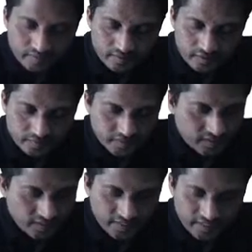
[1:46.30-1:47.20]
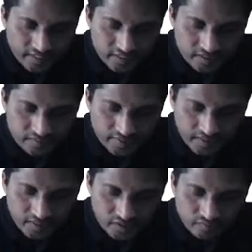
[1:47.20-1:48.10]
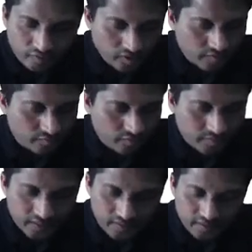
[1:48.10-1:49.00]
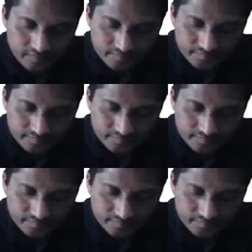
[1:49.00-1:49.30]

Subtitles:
This means that A dash is a matrix of order 4 by 3.